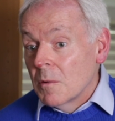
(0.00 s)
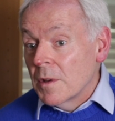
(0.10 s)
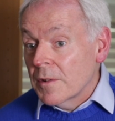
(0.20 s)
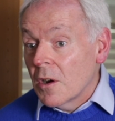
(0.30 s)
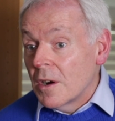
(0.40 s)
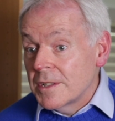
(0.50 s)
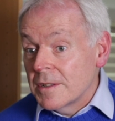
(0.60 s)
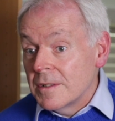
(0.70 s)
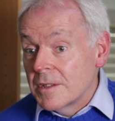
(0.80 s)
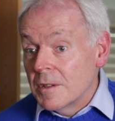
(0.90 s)
With regard
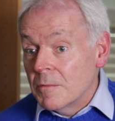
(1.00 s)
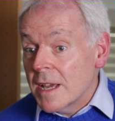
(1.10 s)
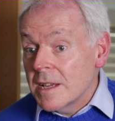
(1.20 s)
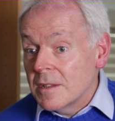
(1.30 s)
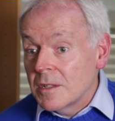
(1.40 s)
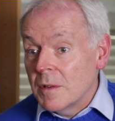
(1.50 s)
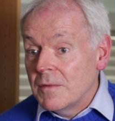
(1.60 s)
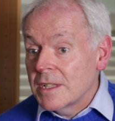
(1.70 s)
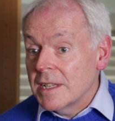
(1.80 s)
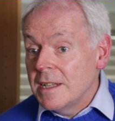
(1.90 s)
to the rings,
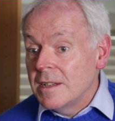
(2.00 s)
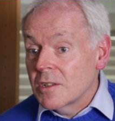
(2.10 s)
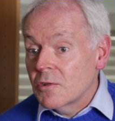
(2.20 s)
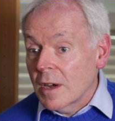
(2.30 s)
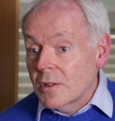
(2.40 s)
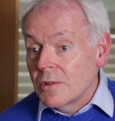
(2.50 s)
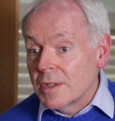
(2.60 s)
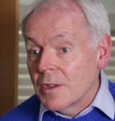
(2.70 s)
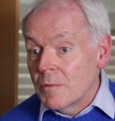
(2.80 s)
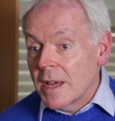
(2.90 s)
we've seen
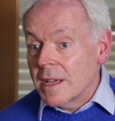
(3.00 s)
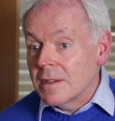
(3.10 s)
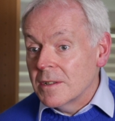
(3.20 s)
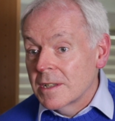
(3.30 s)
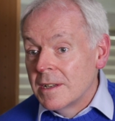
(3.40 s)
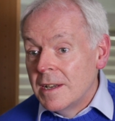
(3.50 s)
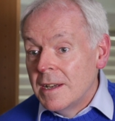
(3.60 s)
structures in the rings